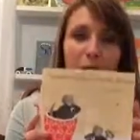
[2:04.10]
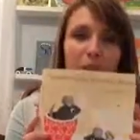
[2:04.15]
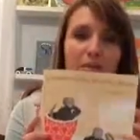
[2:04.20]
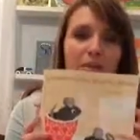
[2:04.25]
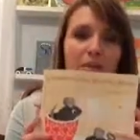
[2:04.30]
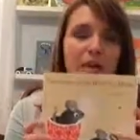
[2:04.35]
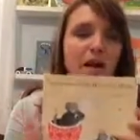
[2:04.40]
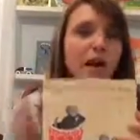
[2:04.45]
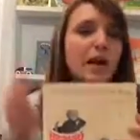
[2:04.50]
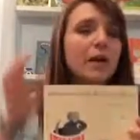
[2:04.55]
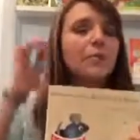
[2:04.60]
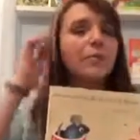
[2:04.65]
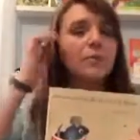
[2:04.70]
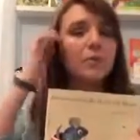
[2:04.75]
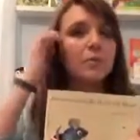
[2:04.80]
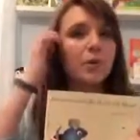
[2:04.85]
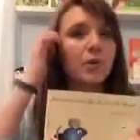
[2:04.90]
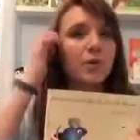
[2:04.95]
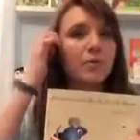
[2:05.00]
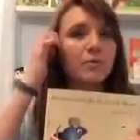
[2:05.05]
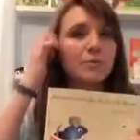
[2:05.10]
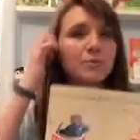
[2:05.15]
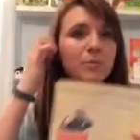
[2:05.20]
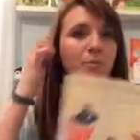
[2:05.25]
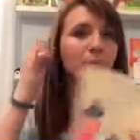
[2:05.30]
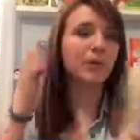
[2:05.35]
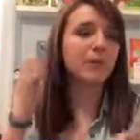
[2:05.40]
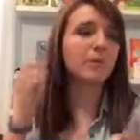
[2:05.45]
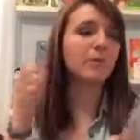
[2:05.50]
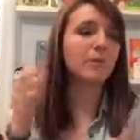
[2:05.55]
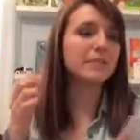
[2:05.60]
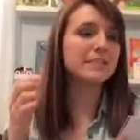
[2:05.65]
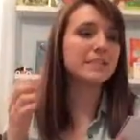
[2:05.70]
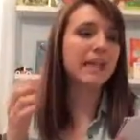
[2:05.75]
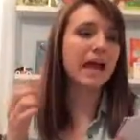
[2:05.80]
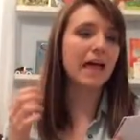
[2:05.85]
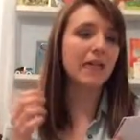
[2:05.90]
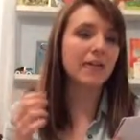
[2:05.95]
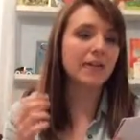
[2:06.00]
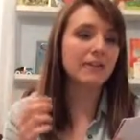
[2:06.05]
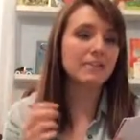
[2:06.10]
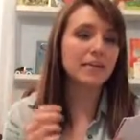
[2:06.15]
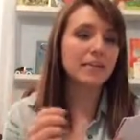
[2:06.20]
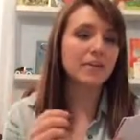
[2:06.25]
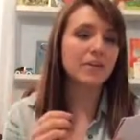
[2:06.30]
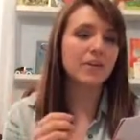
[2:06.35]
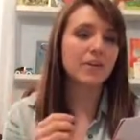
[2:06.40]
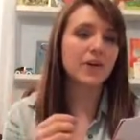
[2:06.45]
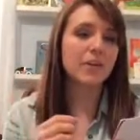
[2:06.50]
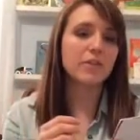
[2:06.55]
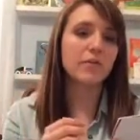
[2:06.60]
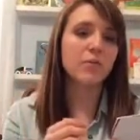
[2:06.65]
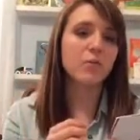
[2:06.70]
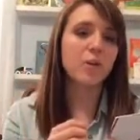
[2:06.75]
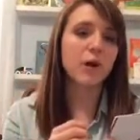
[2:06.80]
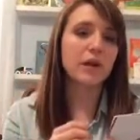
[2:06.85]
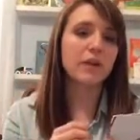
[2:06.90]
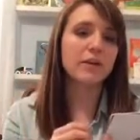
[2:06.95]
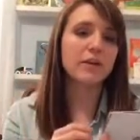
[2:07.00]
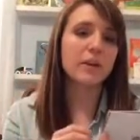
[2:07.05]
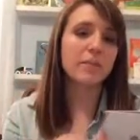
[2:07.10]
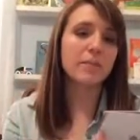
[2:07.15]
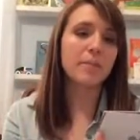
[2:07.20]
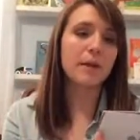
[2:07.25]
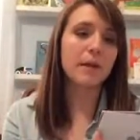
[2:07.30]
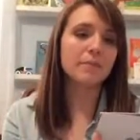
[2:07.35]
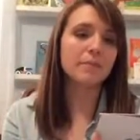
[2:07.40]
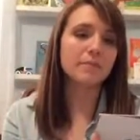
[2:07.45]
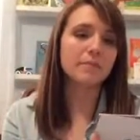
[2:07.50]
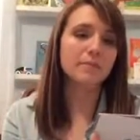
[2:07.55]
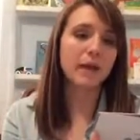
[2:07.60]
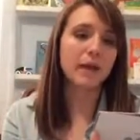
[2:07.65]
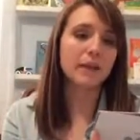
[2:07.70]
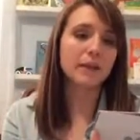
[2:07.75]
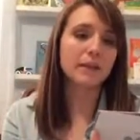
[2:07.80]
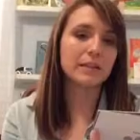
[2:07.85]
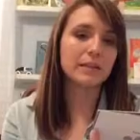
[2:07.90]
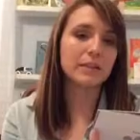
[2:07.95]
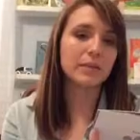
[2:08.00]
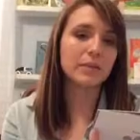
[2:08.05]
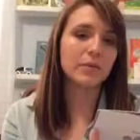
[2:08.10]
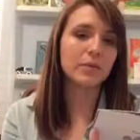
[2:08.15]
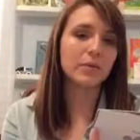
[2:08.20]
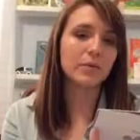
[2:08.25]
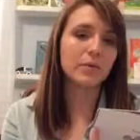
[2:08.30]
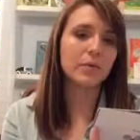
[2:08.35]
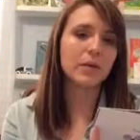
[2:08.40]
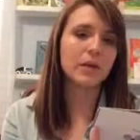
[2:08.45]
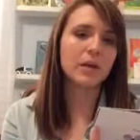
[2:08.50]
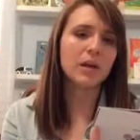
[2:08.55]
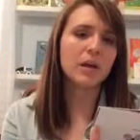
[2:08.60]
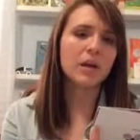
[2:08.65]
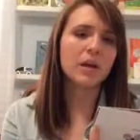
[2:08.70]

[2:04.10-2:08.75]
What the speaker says: the ones I got before he was born was Alexander and the Wind-Up Mouse by Leone.